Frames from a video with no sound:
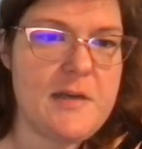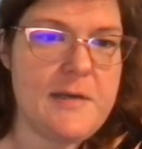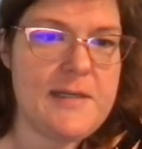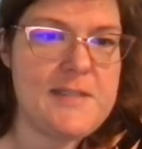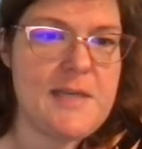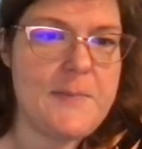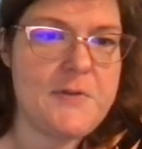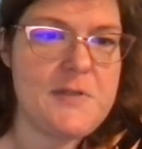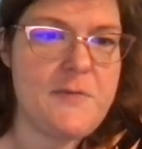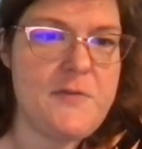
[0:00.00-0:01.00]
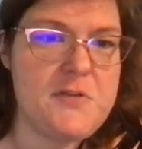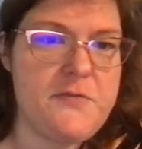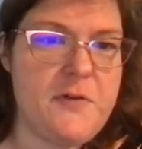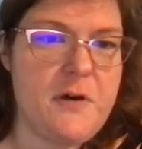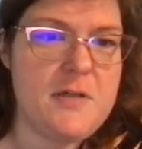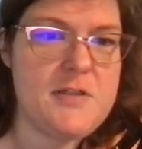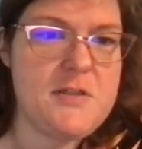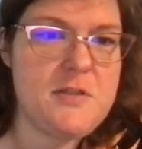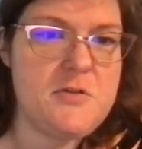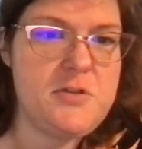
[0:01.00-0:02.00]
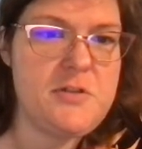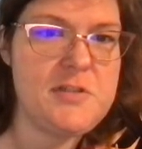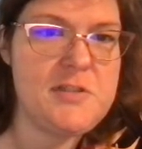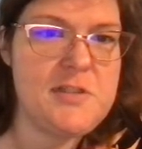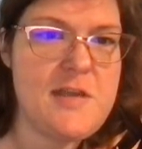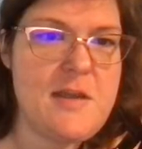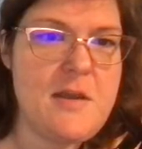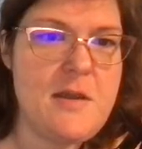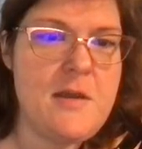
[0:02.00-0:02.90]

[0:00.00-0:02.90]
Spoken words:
examples of these fonts, so you could see.